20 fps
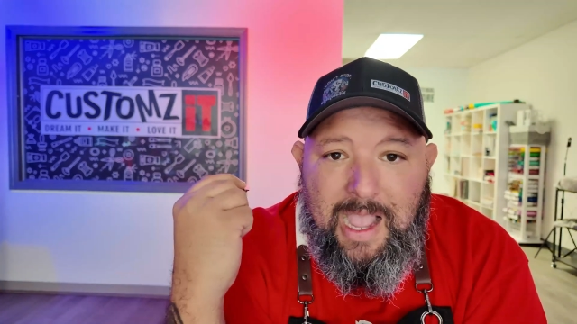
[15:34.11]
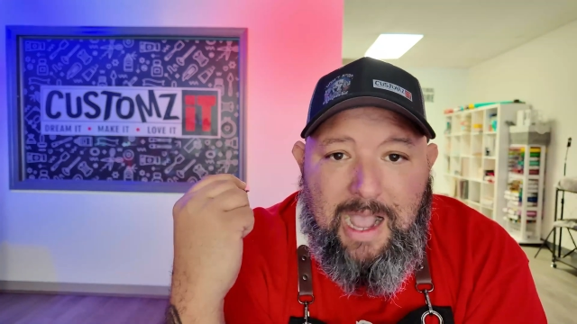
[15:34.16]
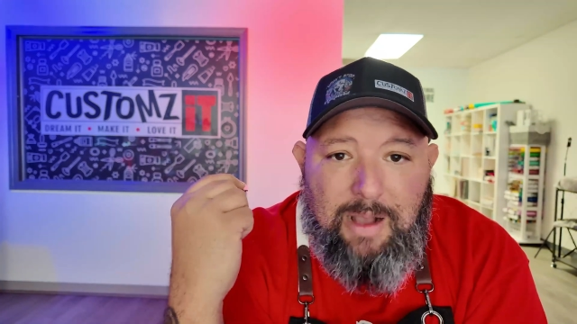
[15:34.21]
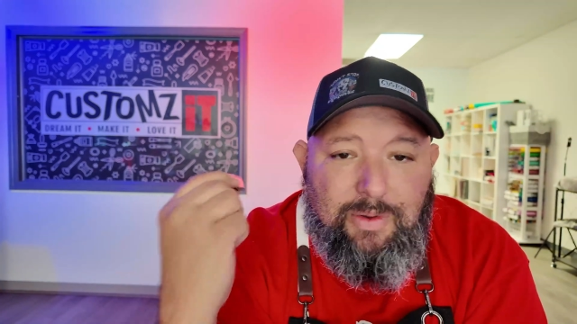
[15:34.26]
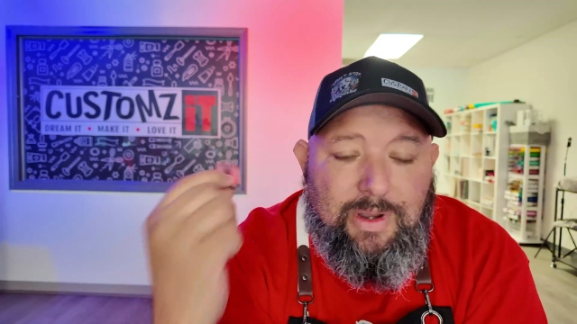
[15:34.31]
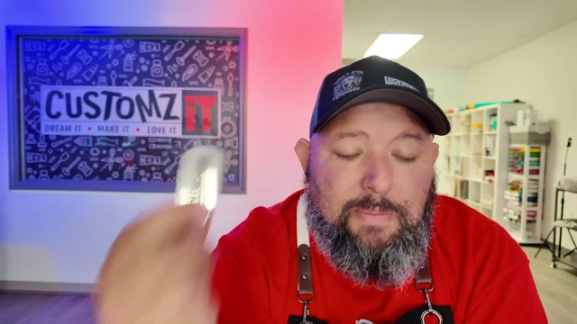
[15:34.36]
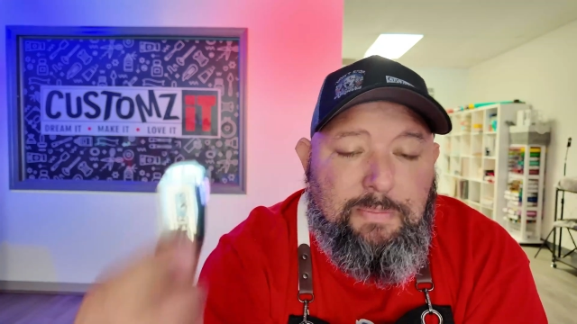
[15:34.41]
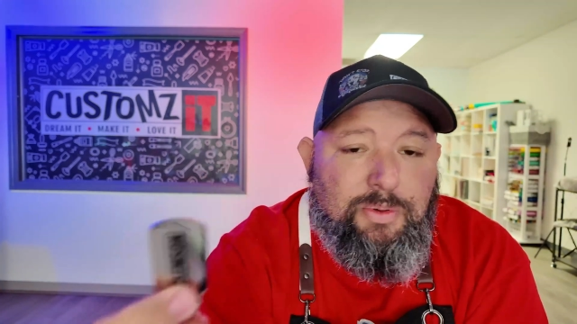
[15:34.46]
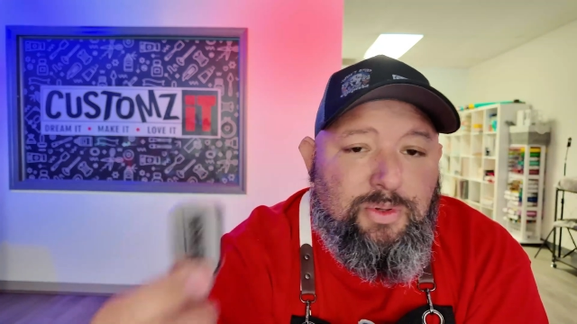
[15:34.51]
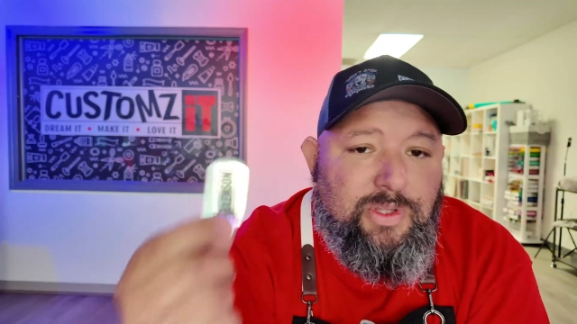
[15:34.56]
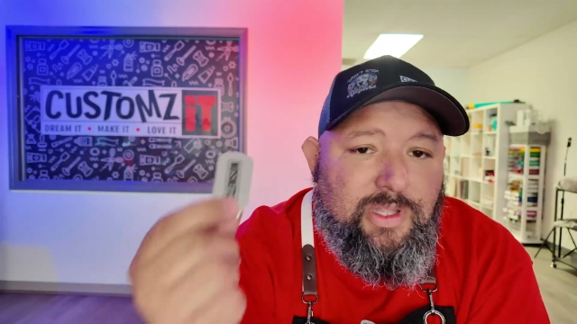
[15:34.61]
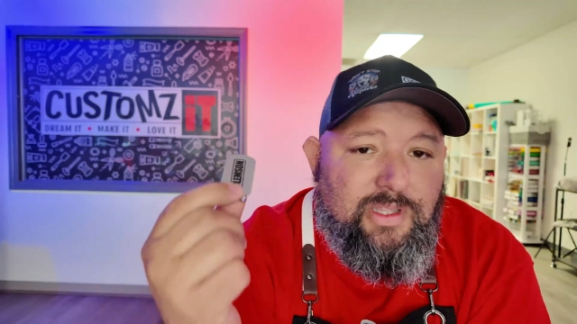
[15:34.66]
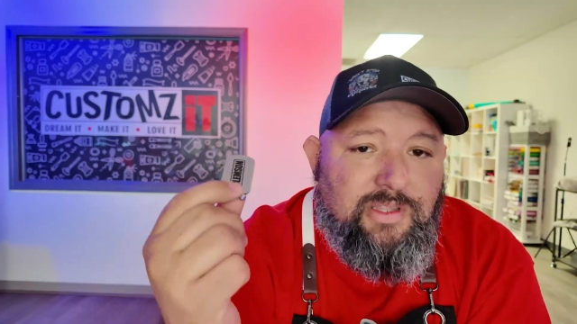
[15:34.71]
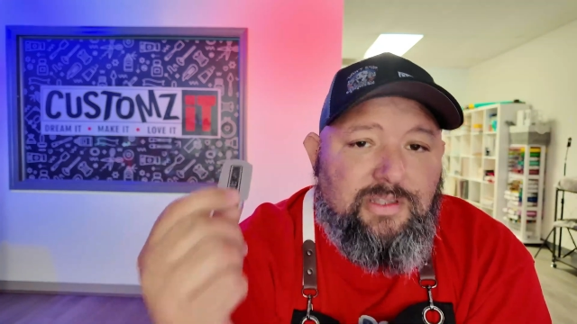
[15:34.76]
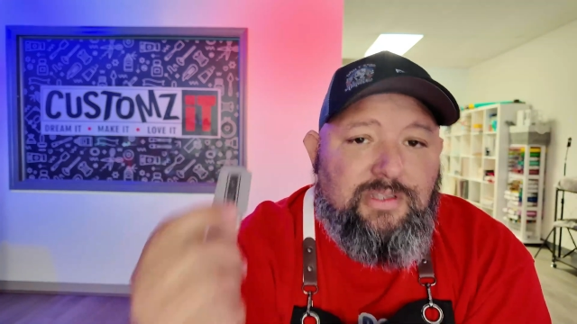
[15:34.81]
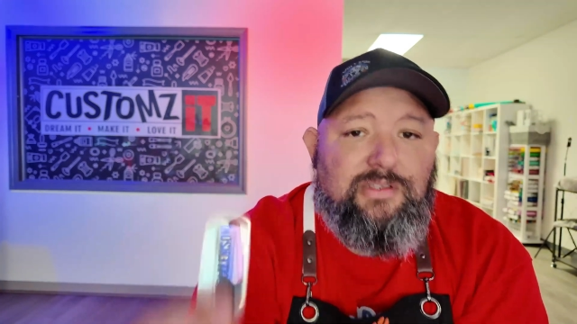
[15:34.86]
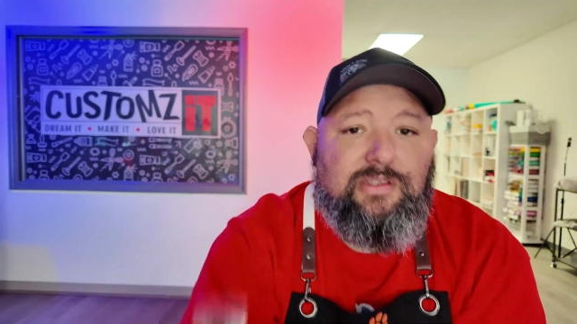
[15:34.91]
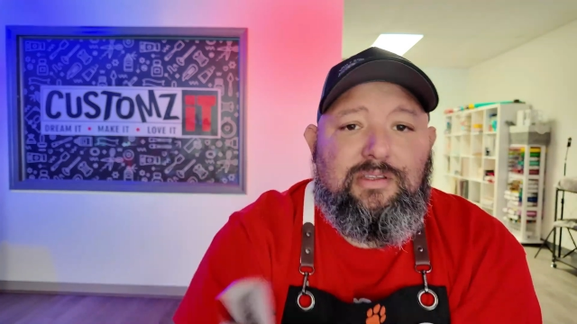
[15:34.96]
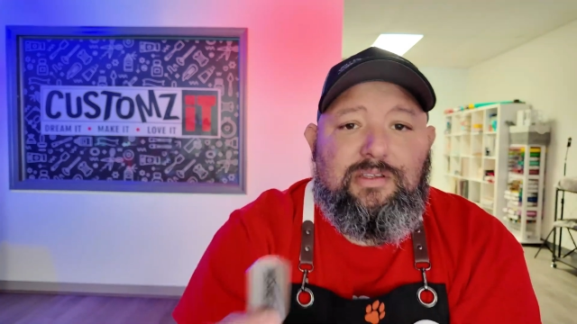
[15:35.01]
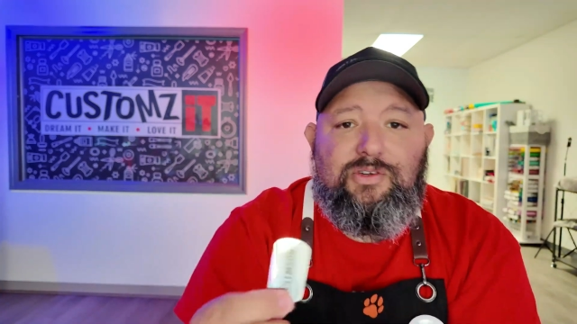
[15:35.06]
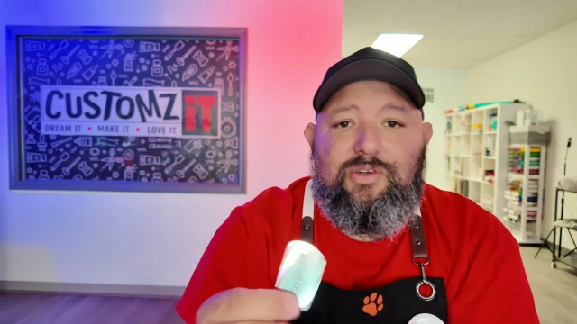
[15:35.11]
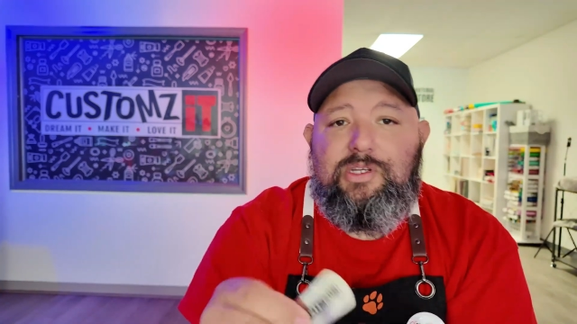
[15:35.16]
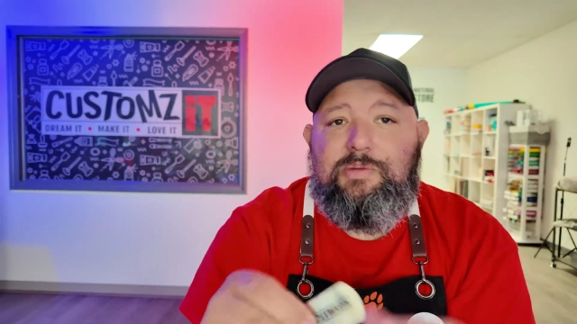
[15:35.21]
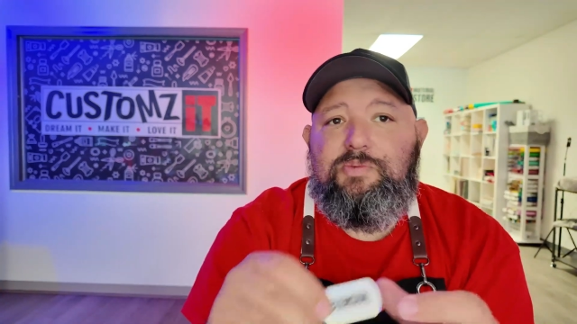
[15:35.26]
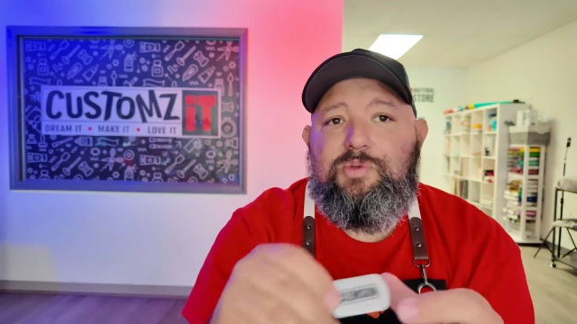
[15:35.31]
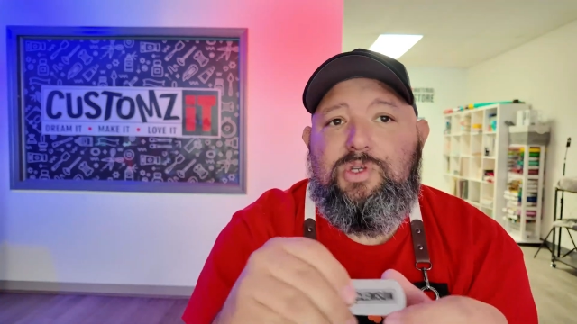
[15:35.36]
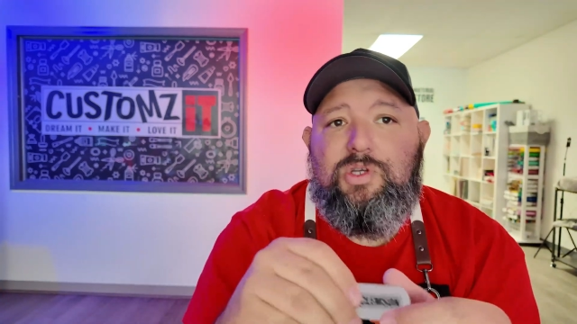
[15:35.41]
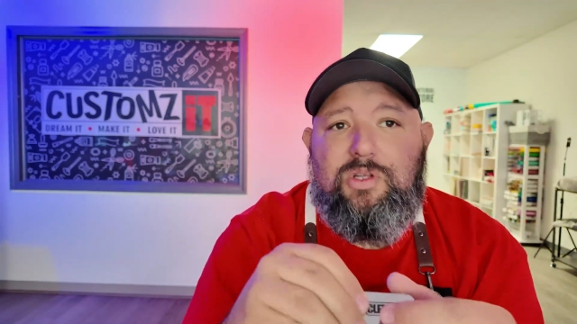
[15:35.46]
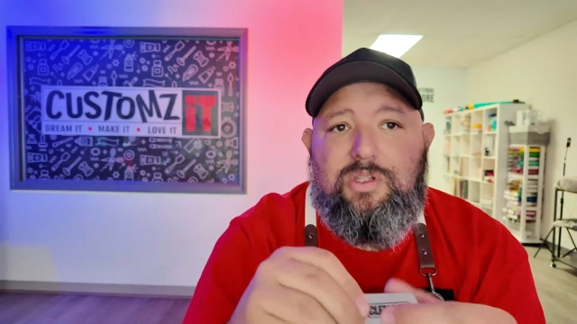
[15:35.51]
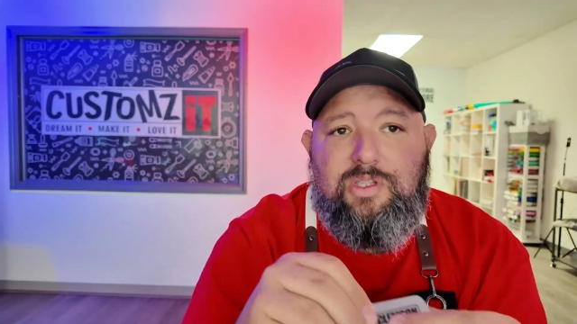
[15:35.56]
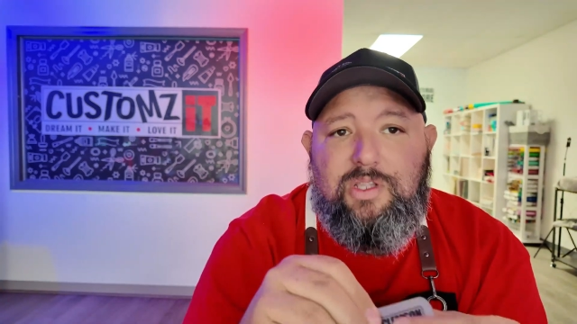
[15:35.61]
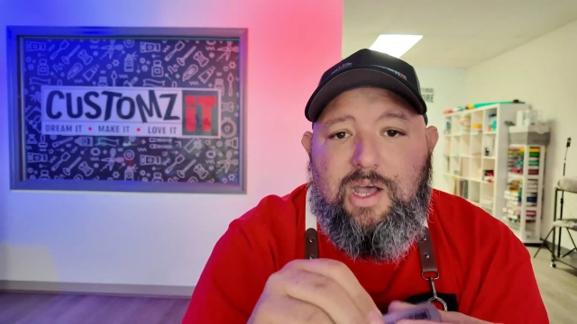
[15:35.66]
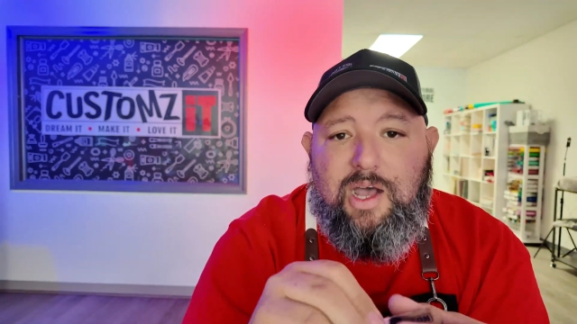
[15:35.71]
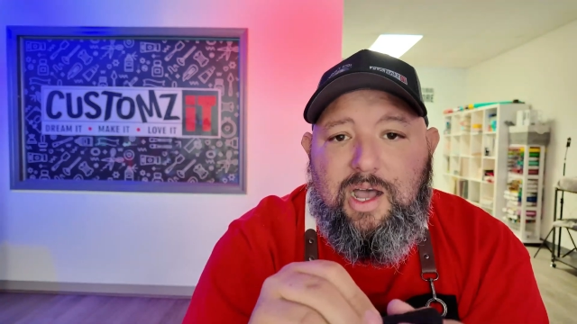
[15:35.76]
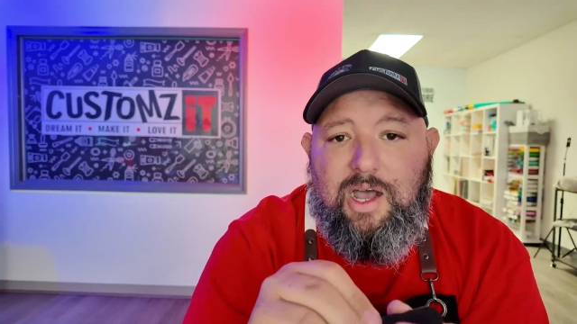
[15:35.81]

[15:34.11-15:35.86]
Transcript: I wanna put the description